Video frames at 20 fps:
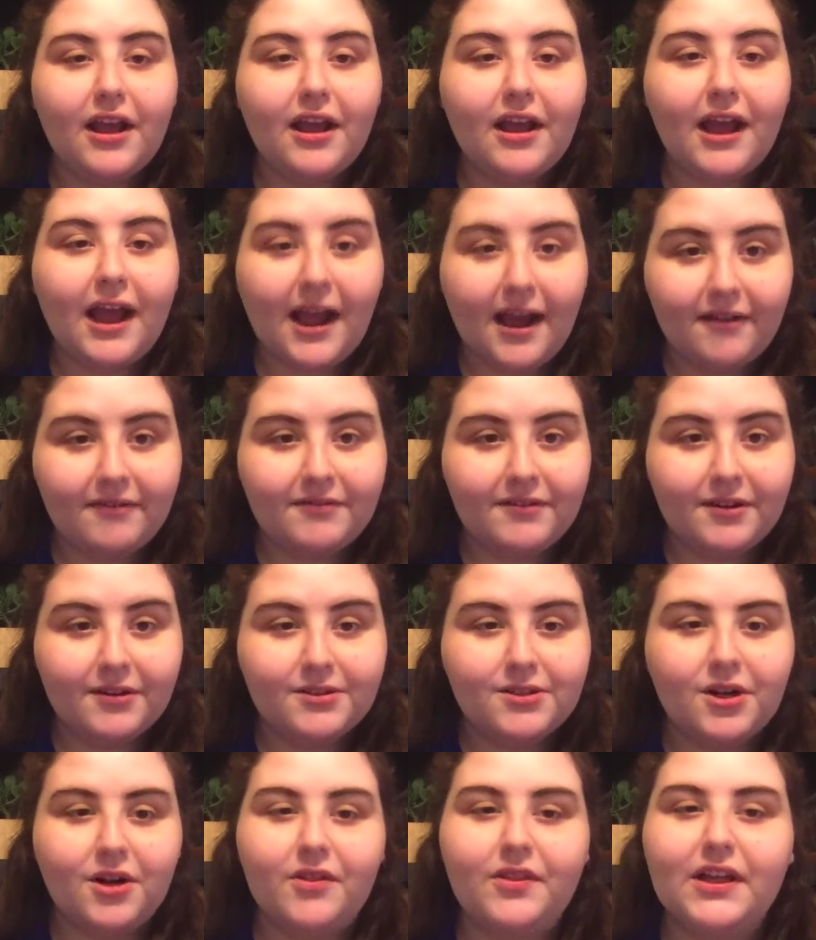half
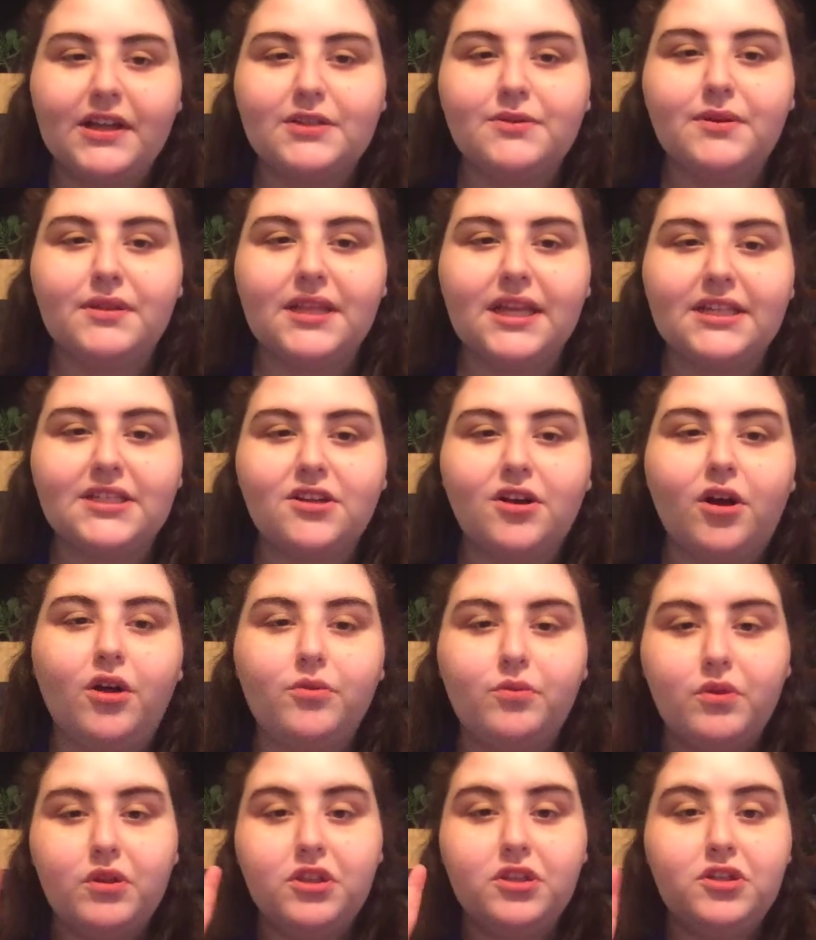notes are. That's what that's
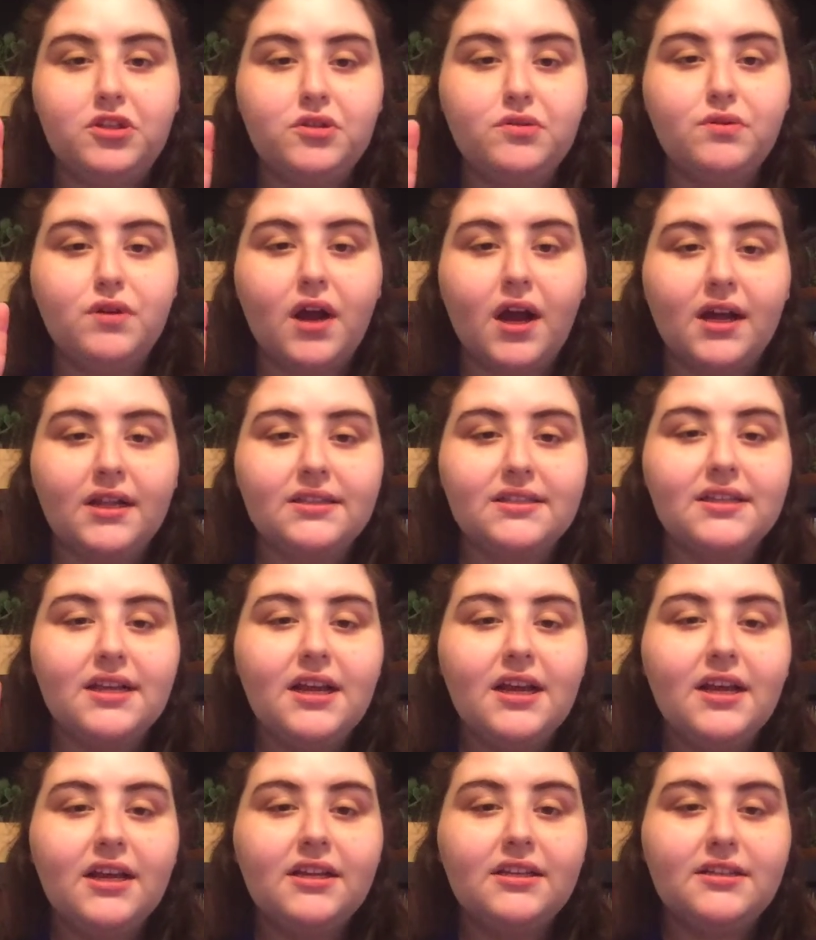called with 2 dots,
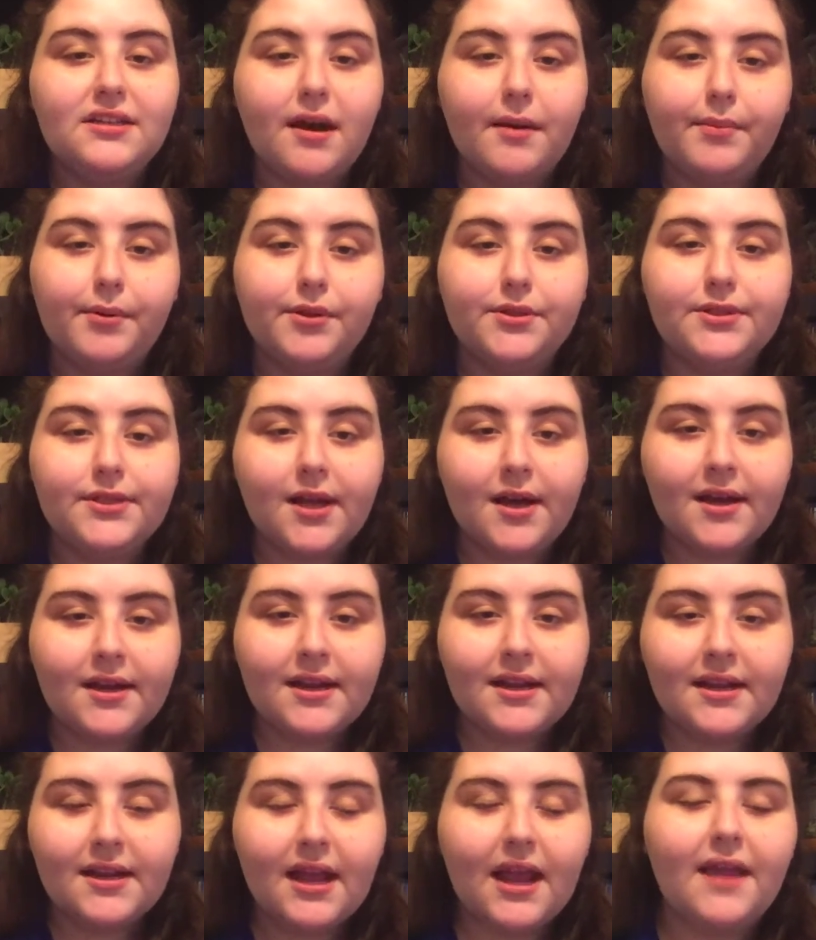double
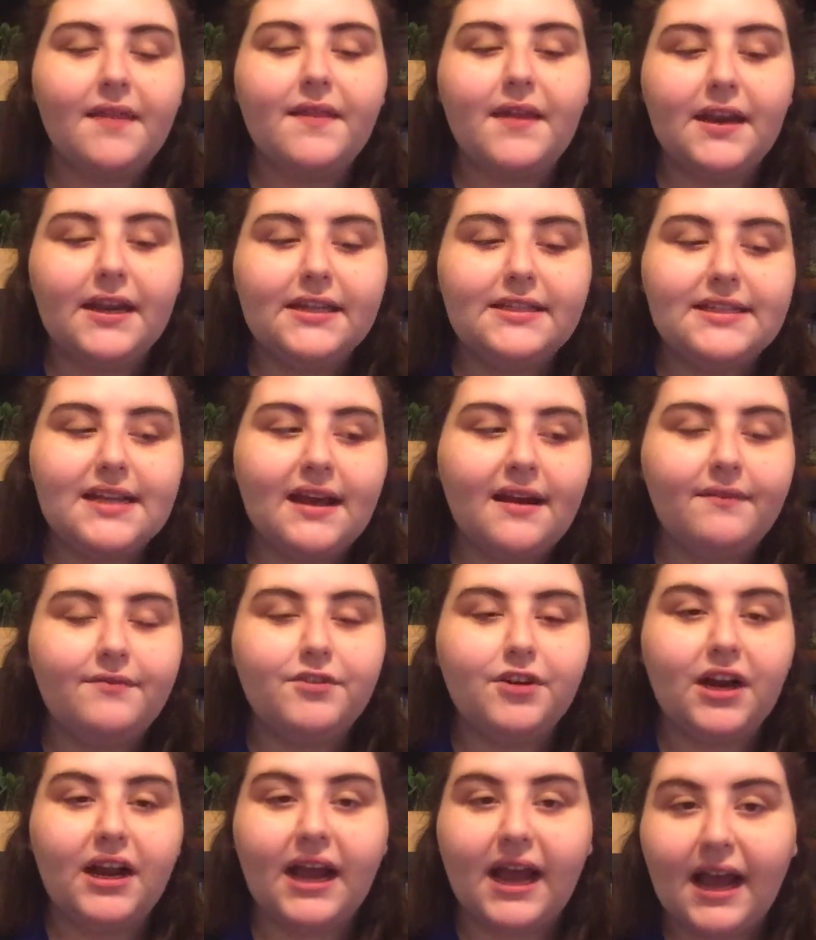dotted, and then it's
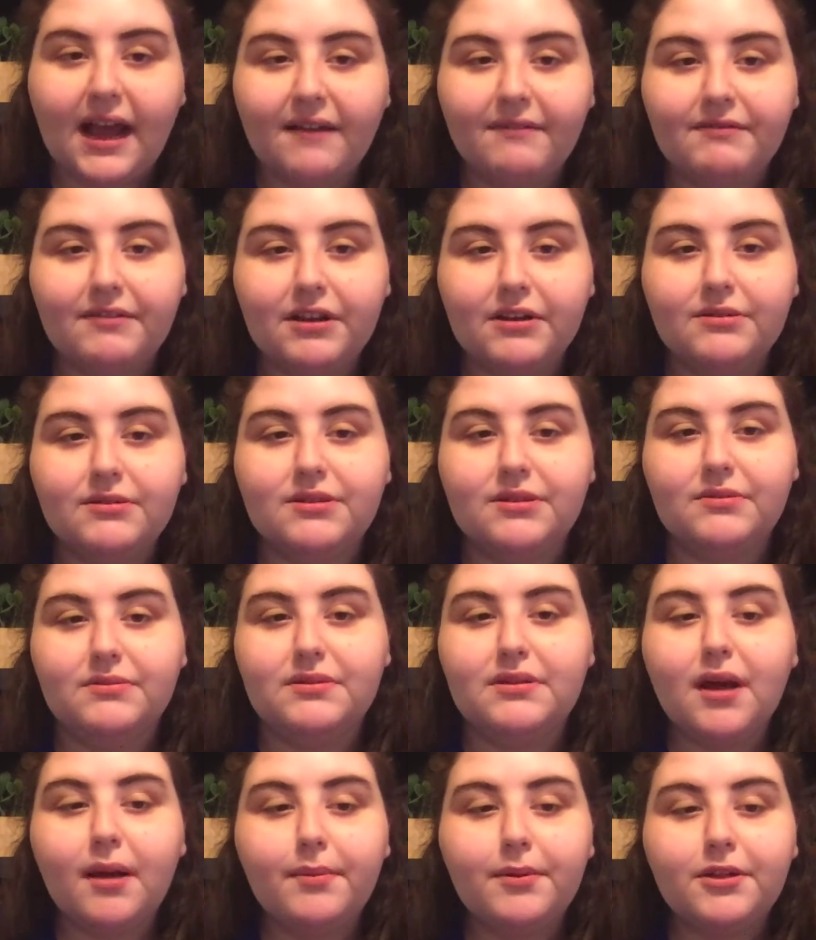after a half note, so
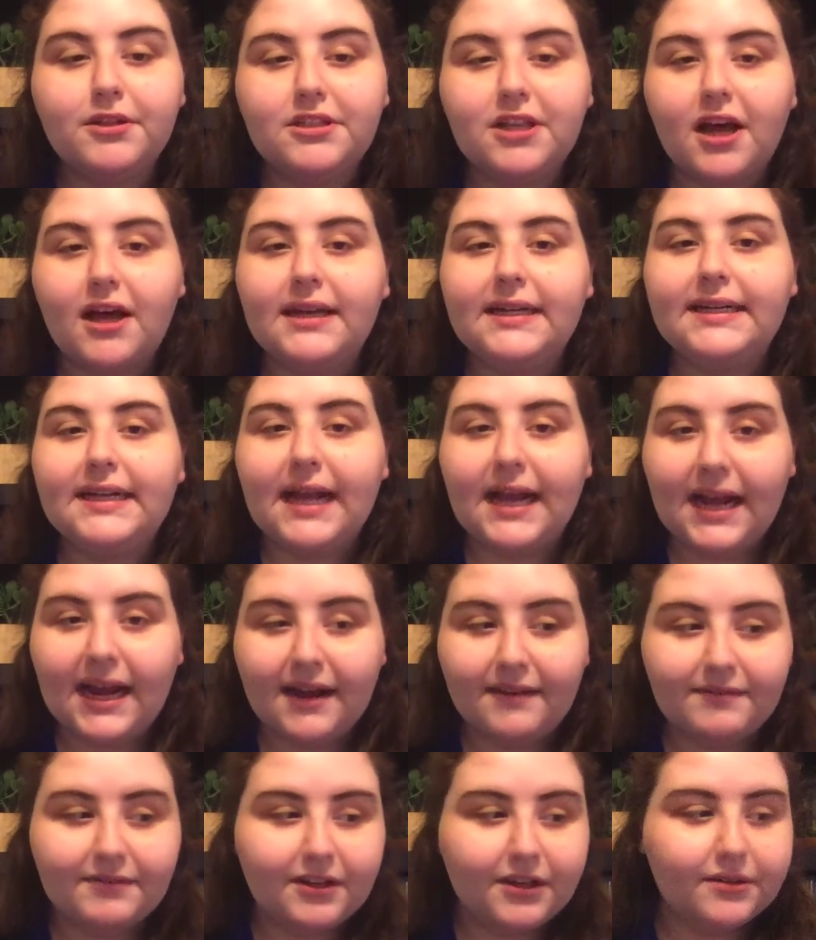double dotted
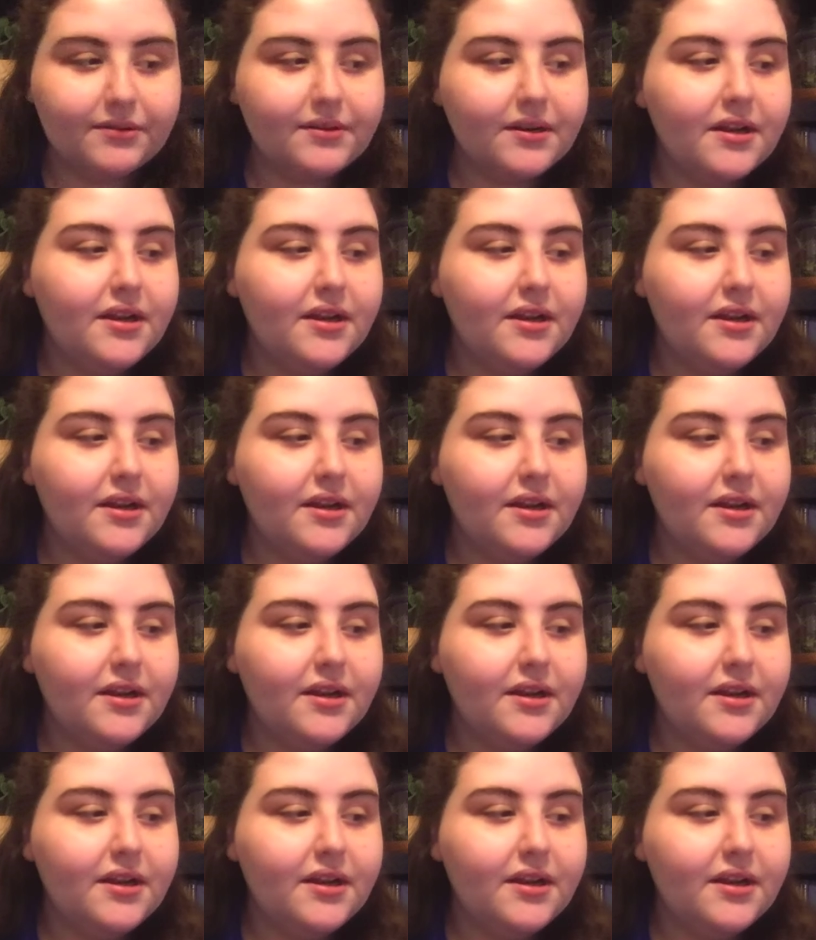half note.